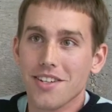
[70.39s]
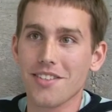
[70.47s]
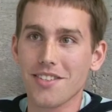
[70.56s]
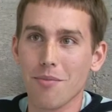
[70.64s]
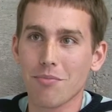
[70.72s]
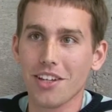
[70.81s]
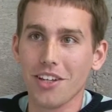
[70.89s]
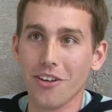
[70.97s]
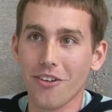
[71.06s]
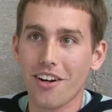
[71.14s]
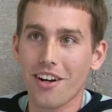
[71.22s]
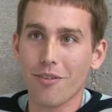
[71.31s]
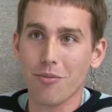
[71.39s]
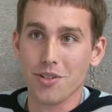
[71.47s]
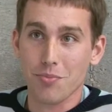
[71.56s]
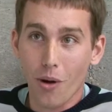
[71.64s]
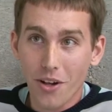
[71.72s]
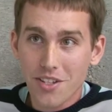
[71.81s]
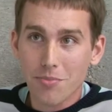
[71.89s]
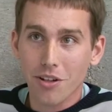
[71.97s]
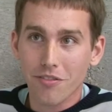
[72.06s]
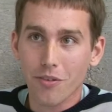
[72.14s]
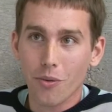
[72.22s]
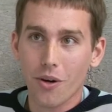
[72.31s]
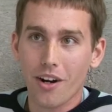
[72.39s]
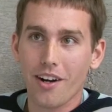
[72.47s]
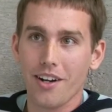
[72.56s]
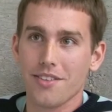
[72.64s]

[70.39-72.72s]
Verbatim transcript: It's something you're responsible for.